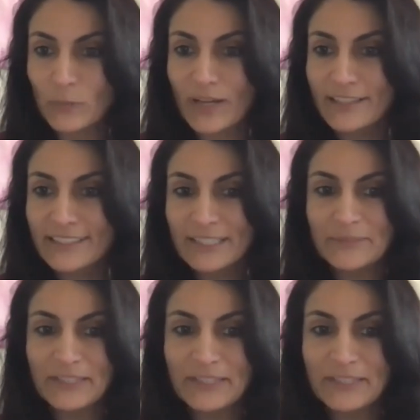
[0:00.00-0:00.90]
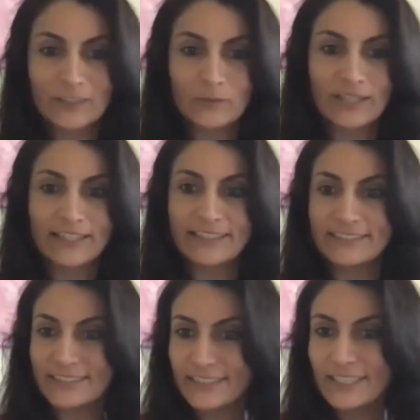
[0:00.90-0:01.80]
Welcome,
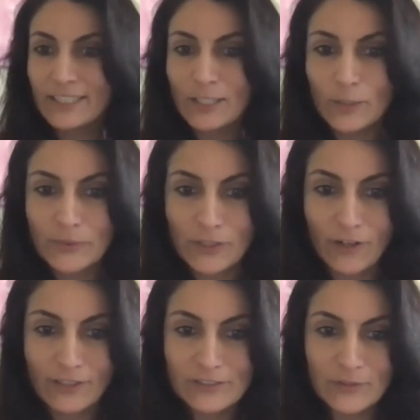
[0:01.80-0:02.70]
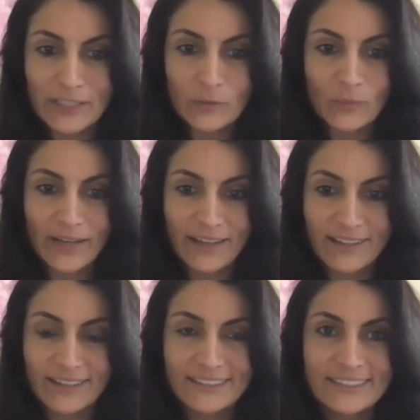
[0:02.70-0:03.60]
everyone. Hope you're all doing
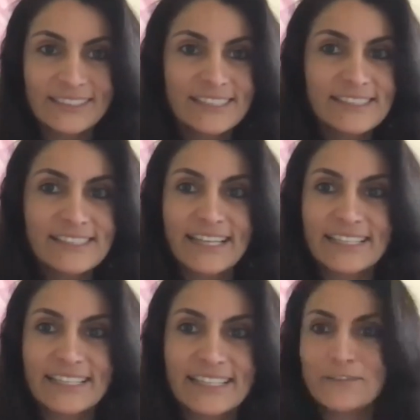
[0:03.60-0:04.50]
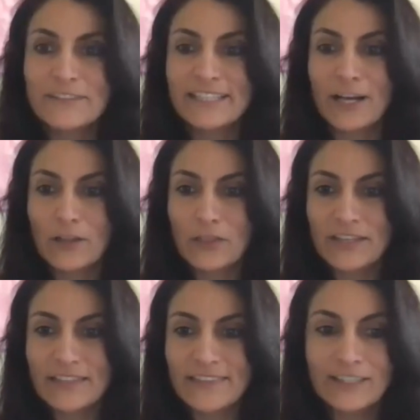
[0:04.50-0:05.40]
well, staying safe and
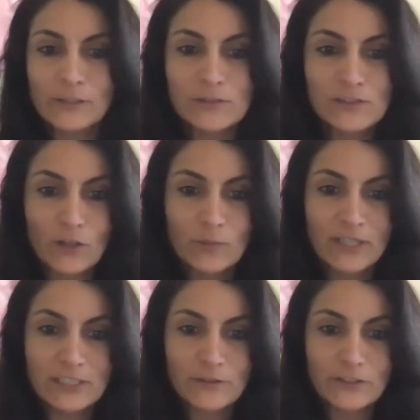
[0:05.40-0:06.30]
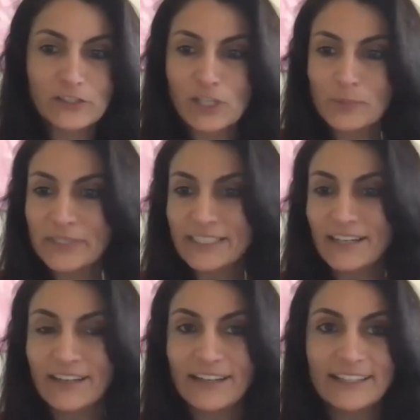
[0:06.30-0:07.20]
healthy. Thank you so much for jumping
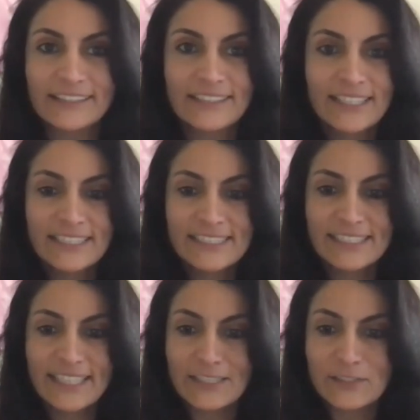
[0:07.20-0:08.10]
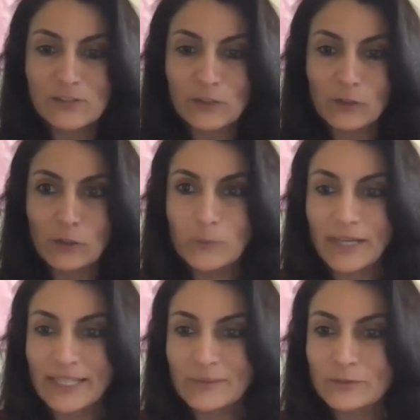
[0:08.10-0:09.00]
on today's Zoom.
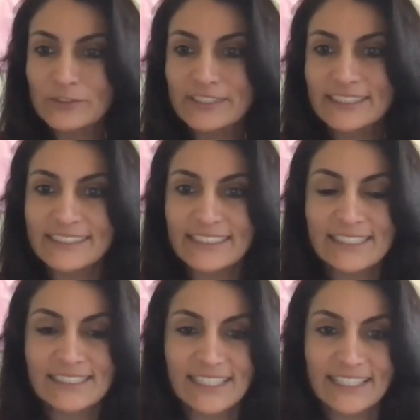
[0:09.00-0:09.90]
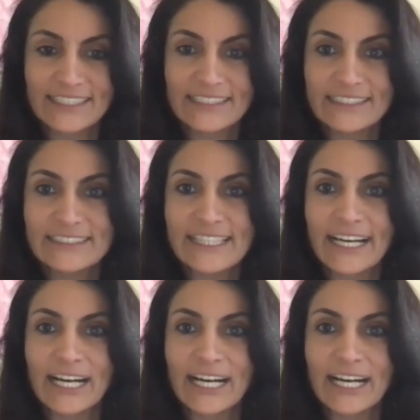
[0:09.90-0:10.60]
I'm really excited.